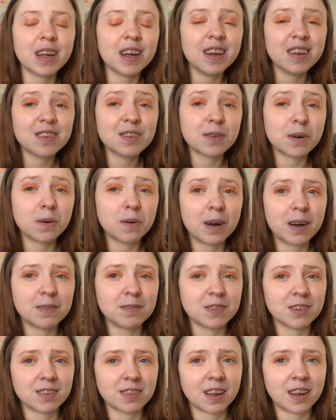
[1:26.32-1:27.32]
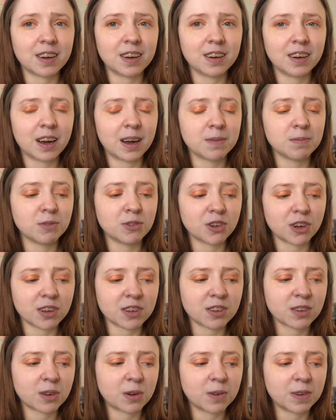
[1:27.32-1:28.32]
And so I've decided I'm
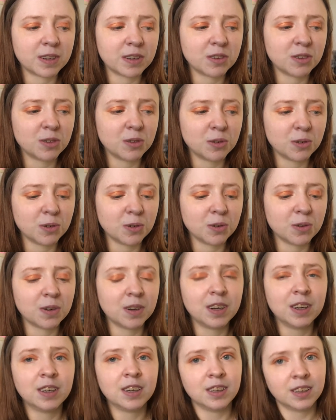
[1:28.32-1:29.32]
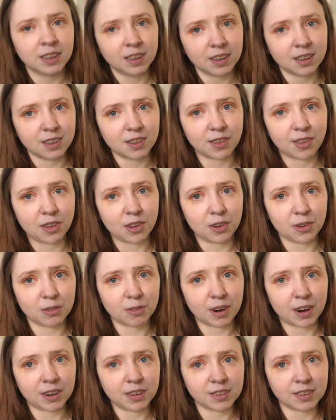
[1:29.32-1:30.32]
just going to do this third
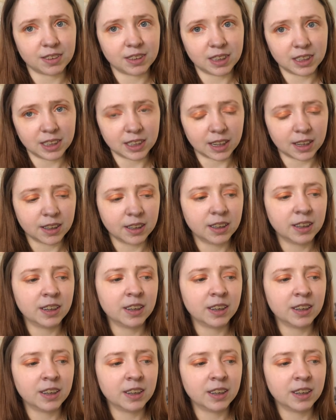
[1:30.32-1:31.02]
round here.